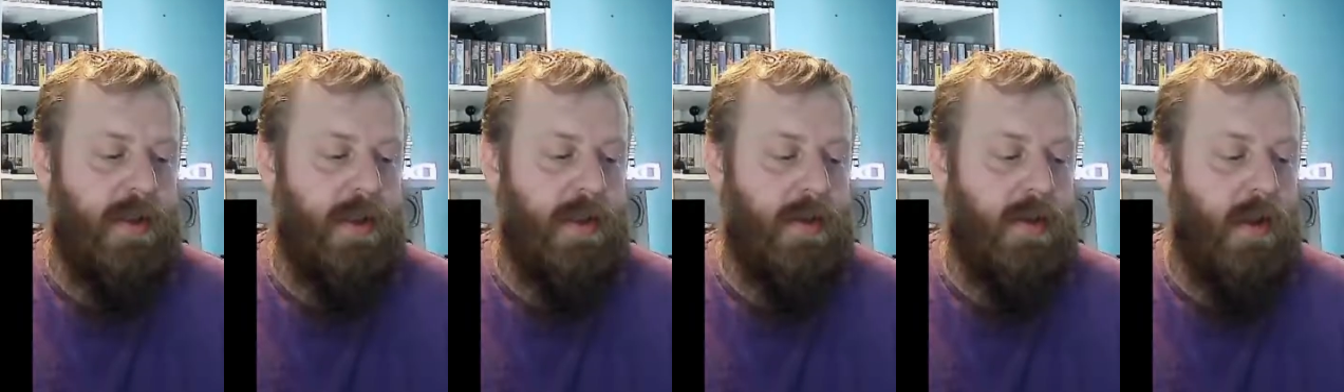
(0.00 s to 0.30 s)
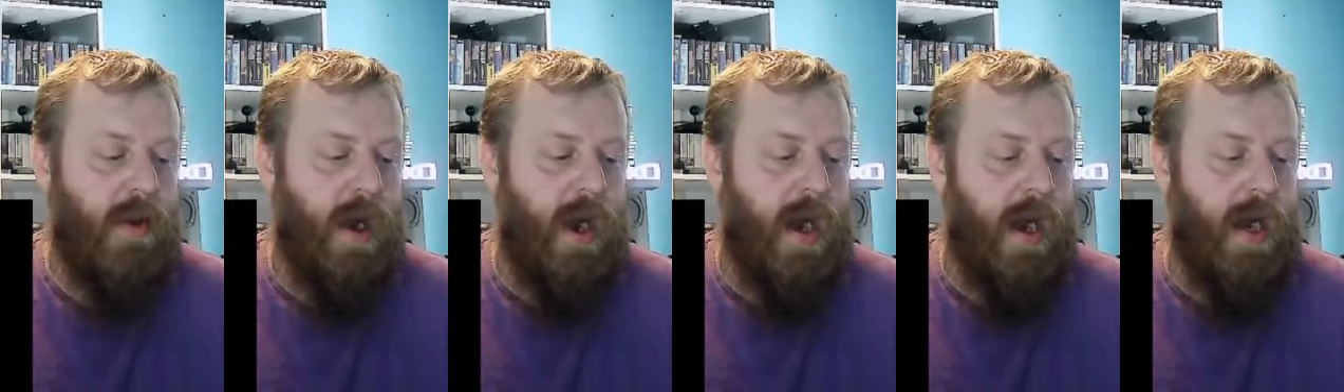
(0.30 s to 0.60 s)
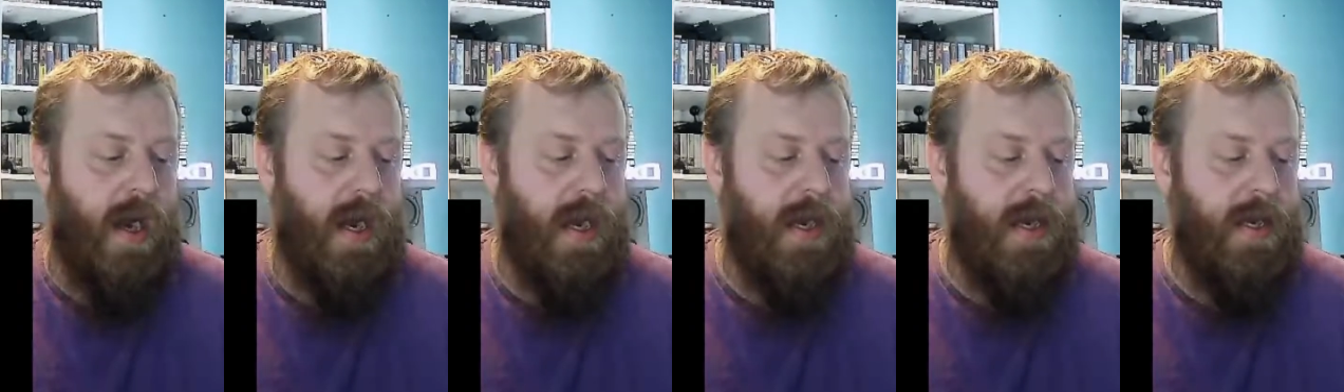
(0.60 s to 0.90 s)
You know,
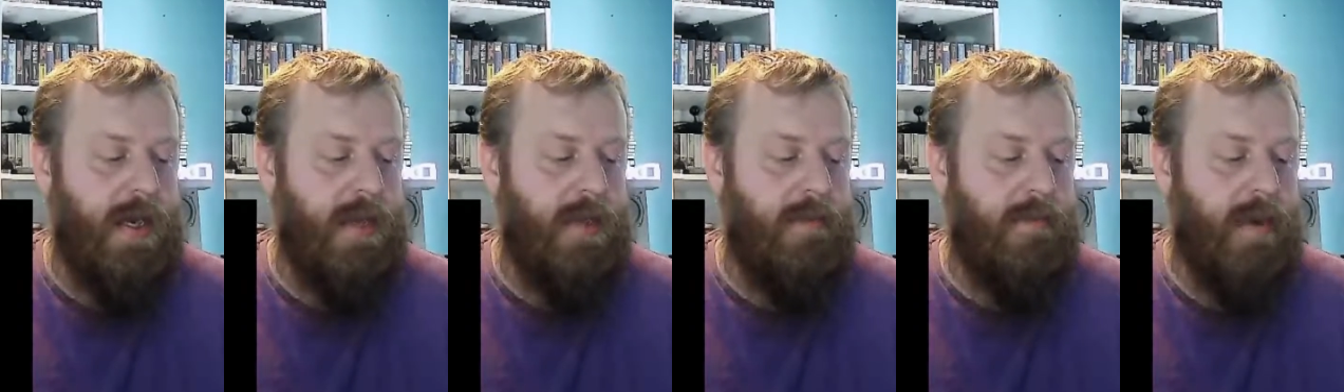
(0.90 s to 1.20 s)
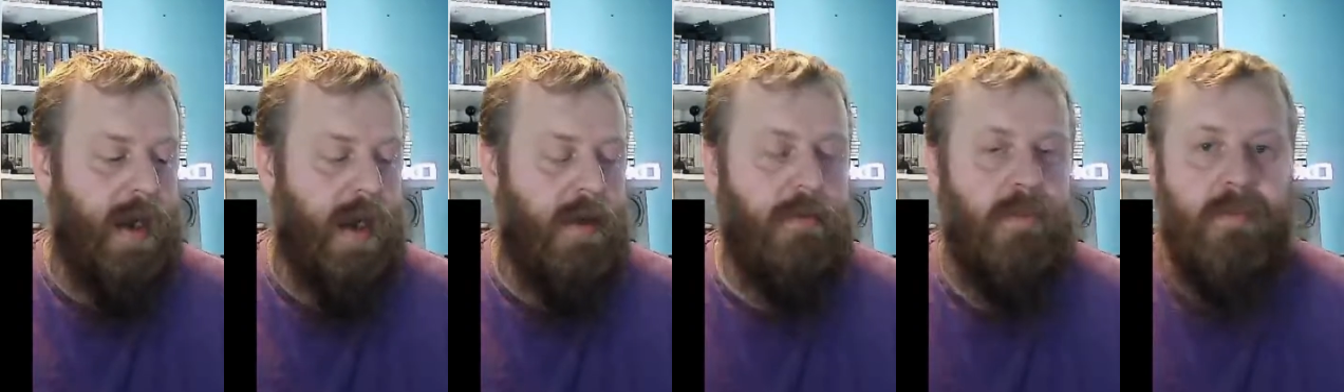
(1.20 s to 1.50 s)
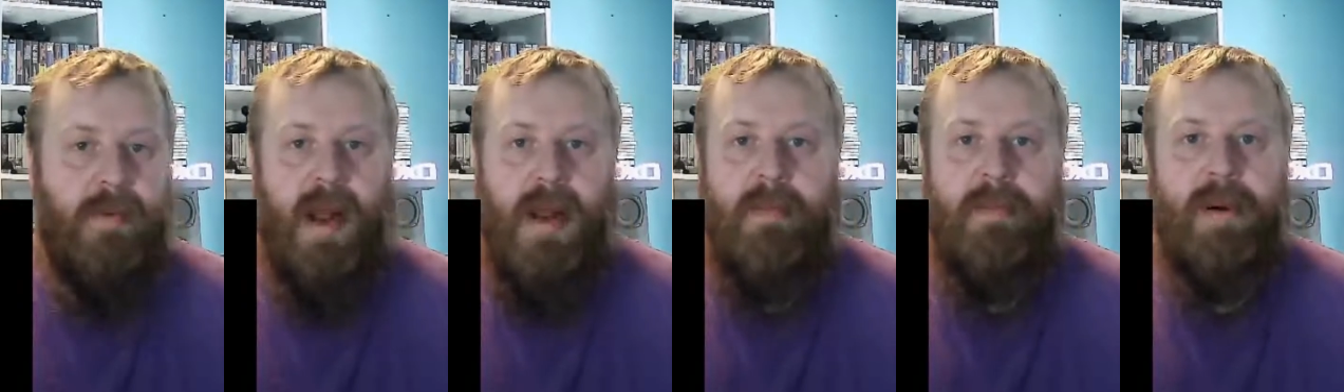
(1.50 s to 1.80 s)
I
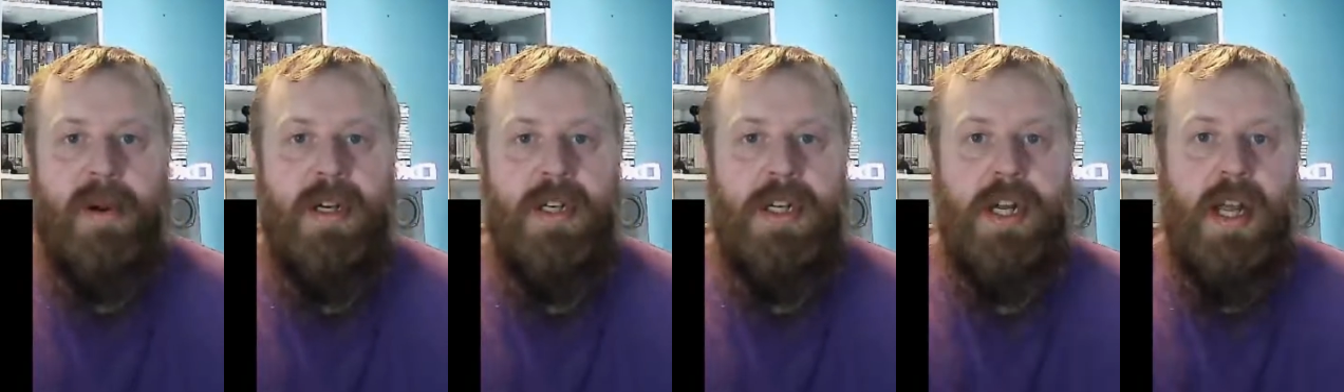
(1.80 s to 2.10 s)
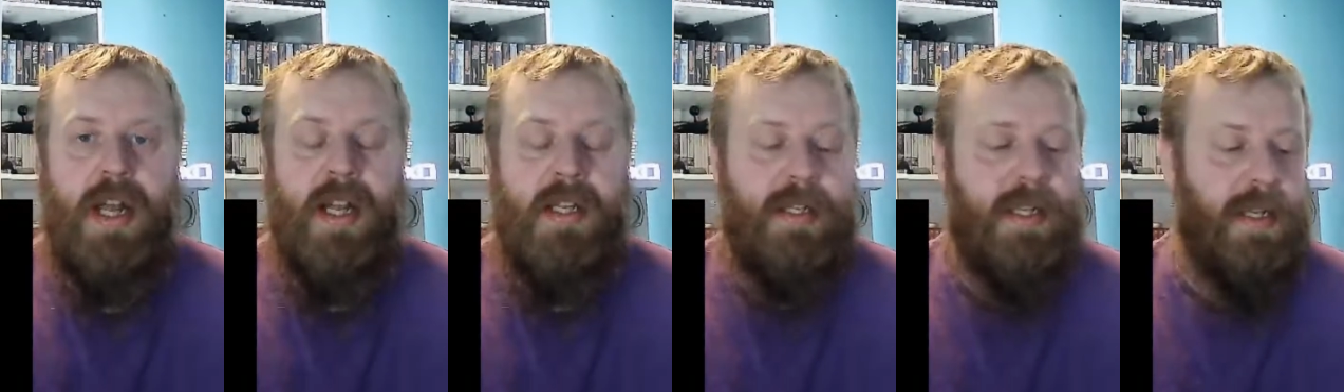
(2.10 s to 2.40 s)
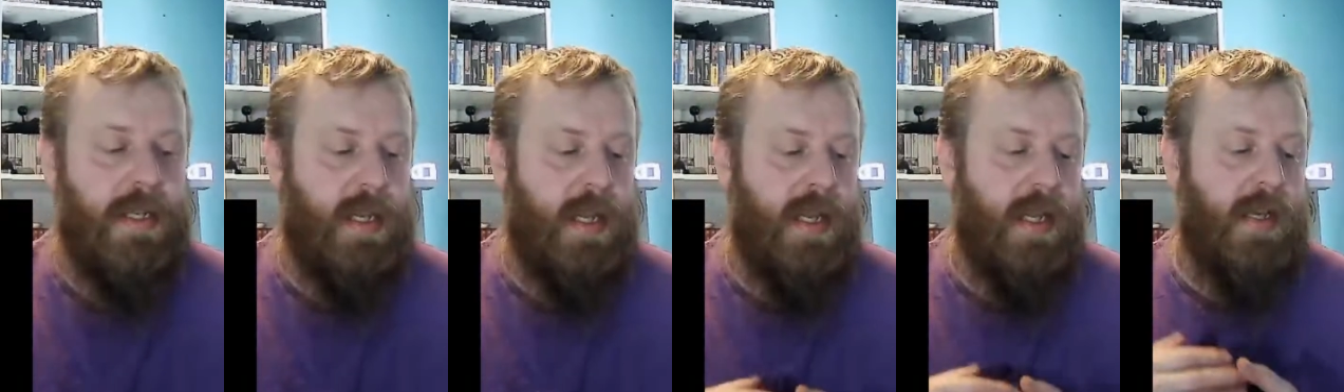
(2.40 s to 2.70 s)

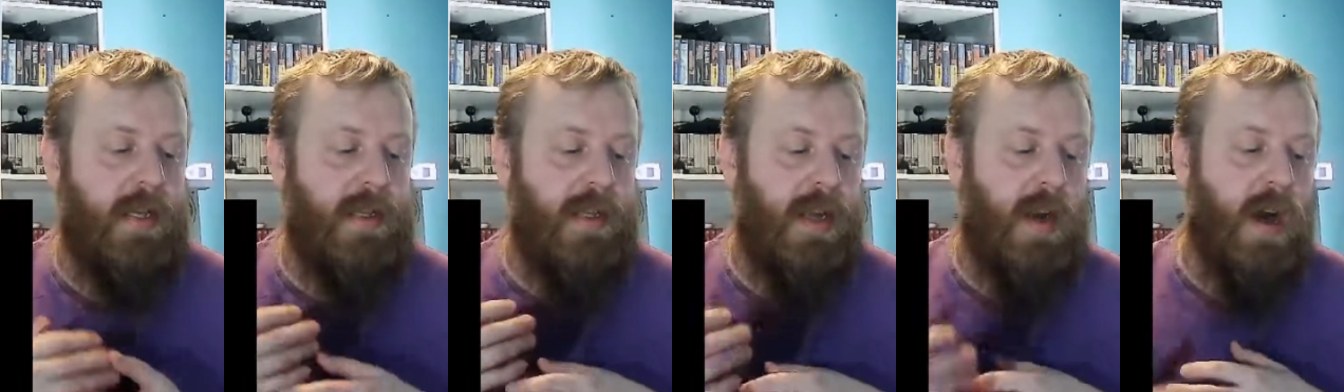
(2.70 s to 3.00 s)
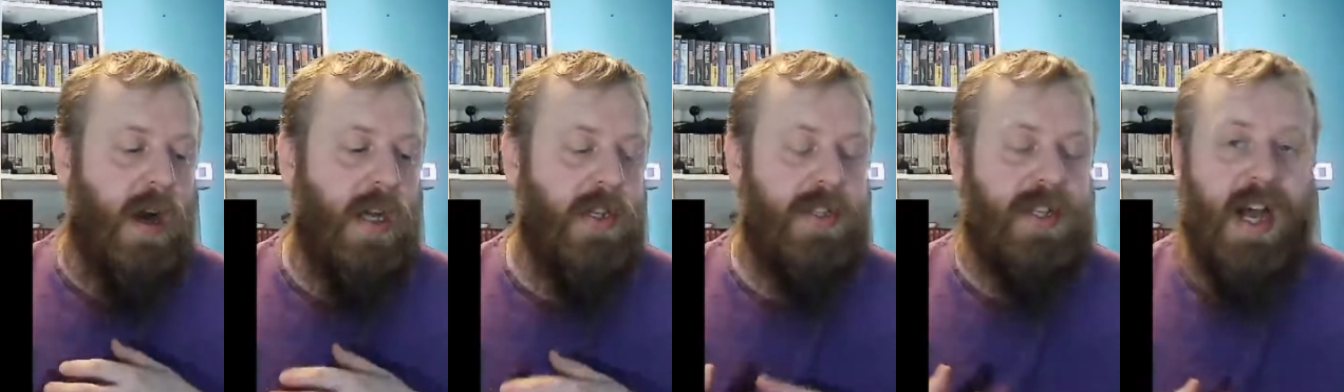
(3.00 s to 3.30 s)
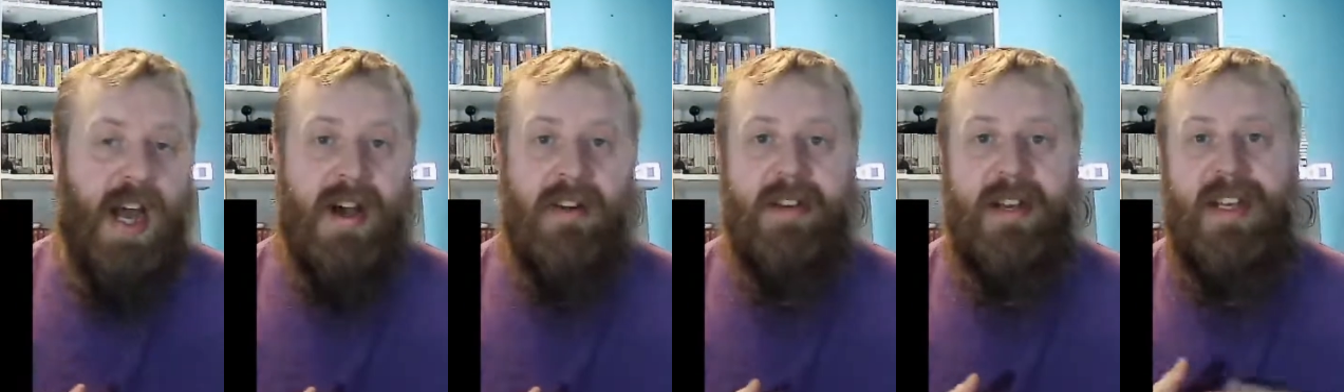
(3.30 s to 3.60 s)
appreciated the art
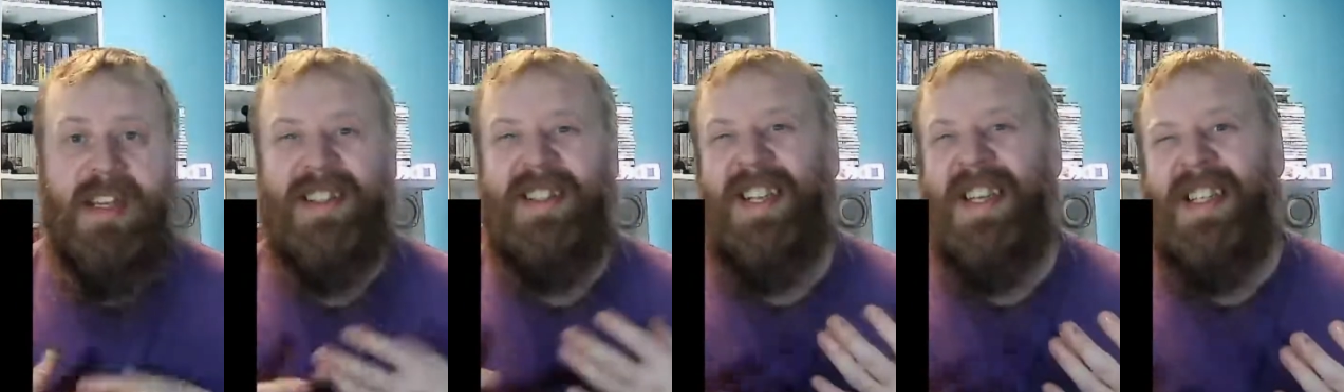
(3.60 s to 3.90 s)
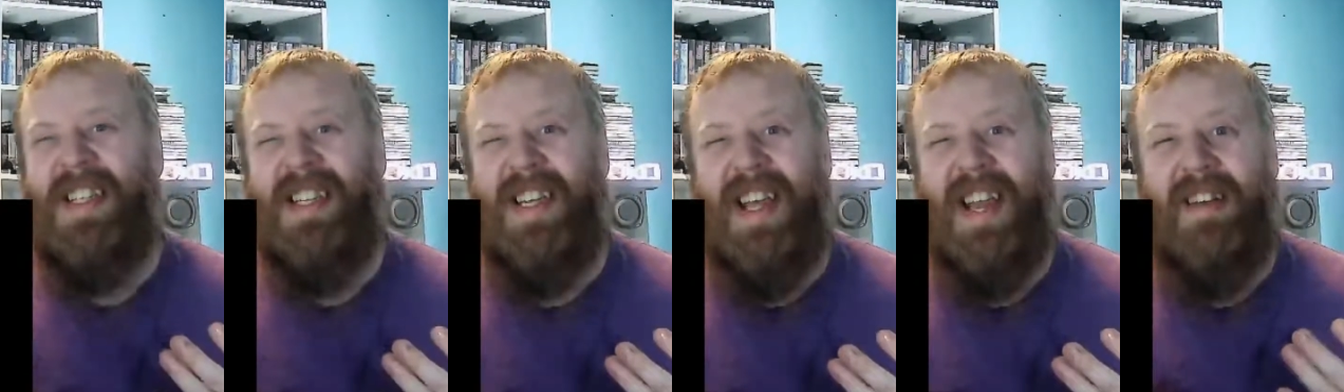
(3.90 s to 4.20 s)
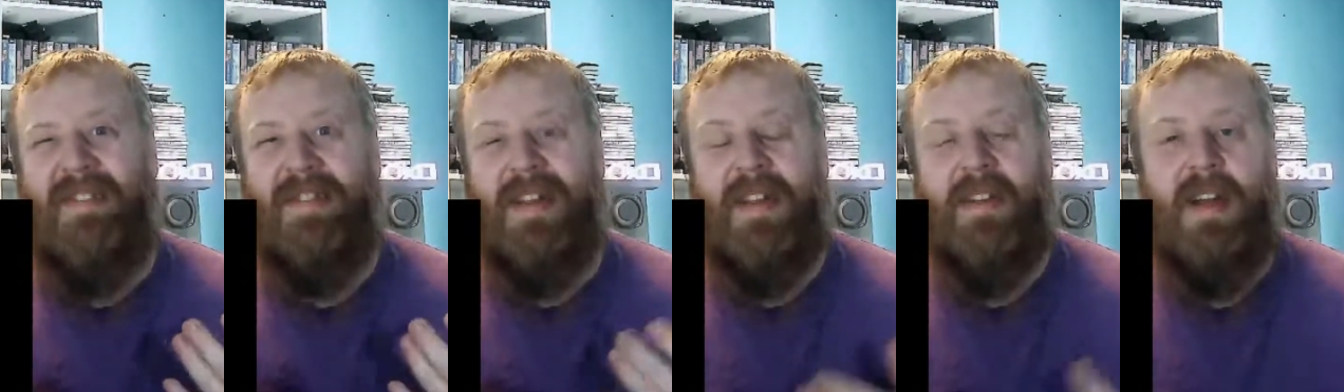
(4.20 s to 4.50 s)
style, and it's Disney
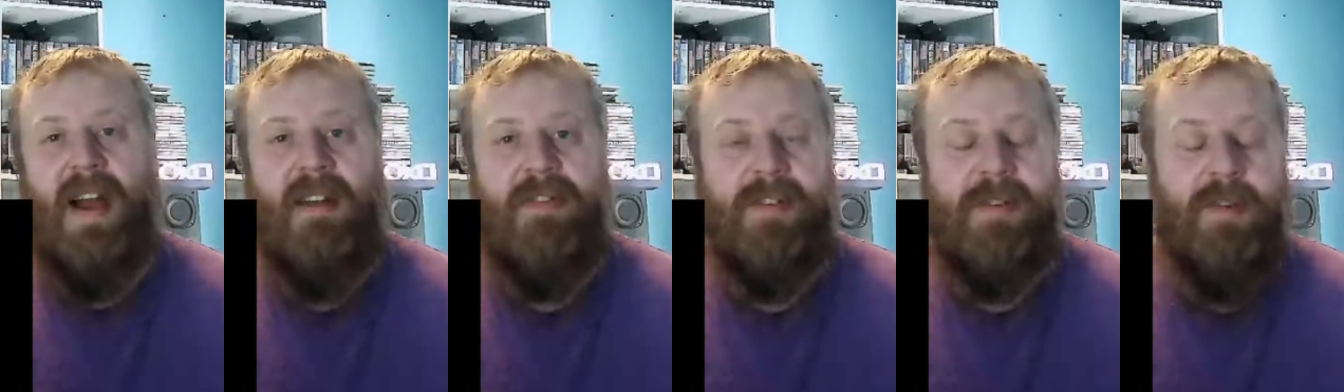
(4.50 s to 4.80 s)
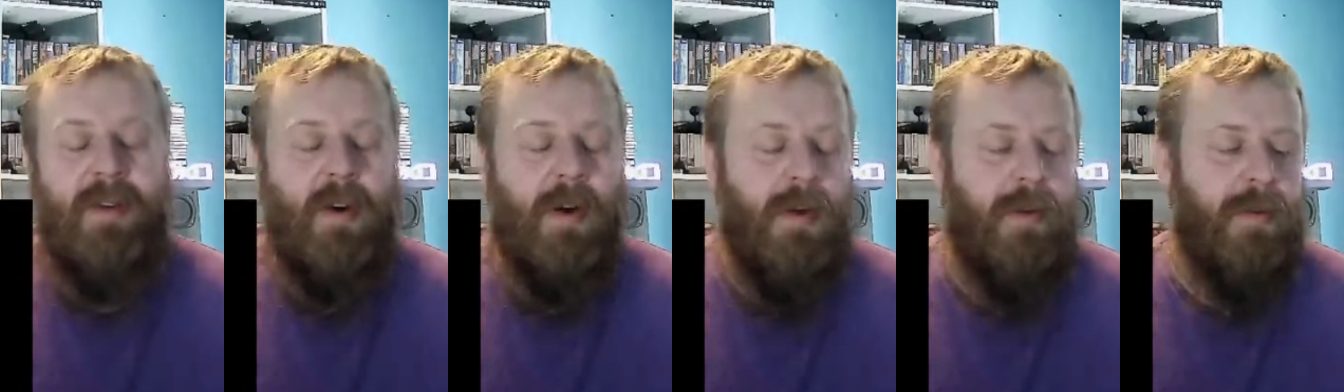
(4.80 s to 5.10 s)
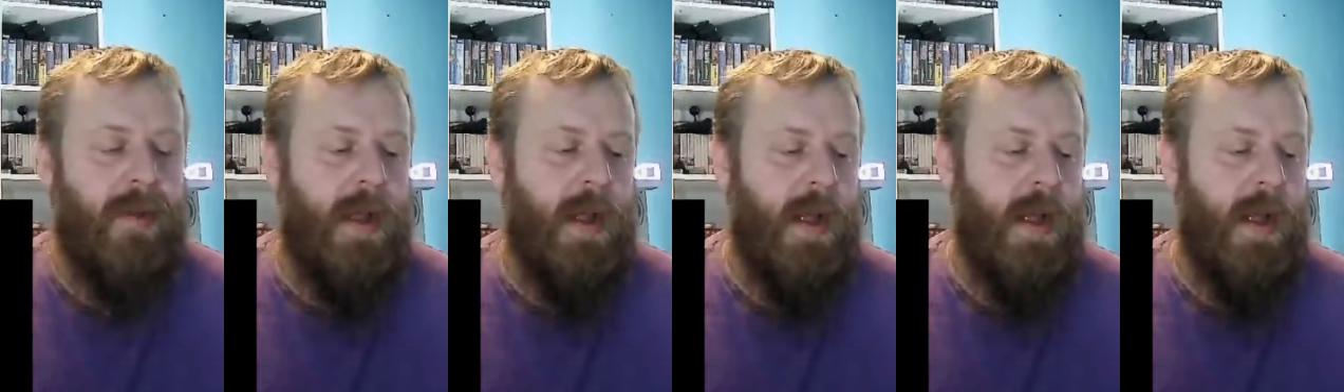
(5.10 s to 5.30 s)
after all.